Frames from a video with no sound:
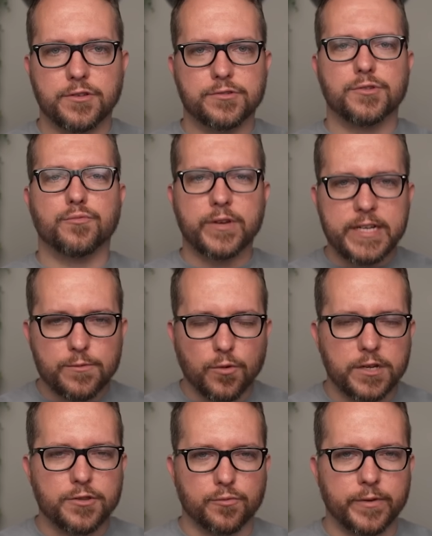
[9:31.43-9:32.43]
There's
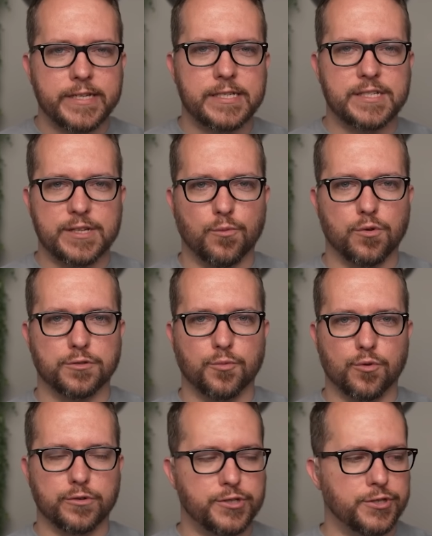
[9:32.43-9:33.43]
one of the reasons that World
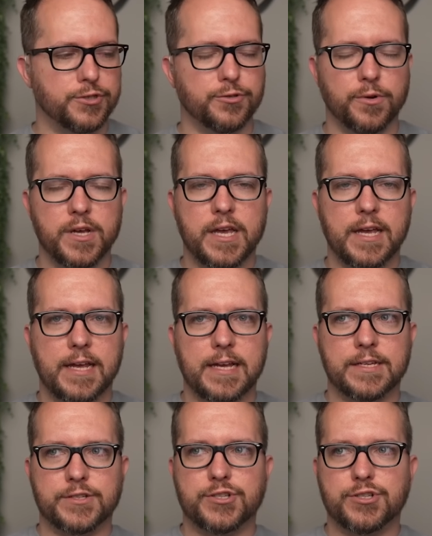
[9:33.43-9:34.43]
War II
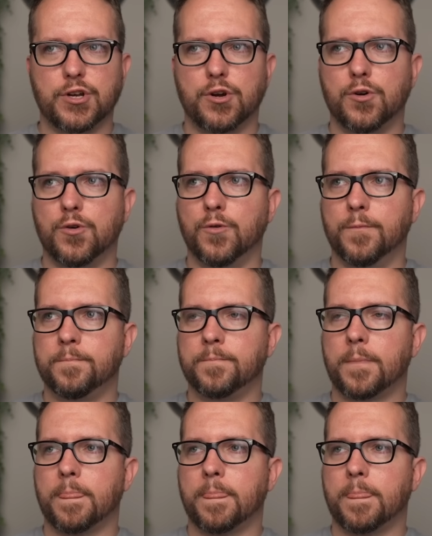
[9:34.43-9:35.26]
is so,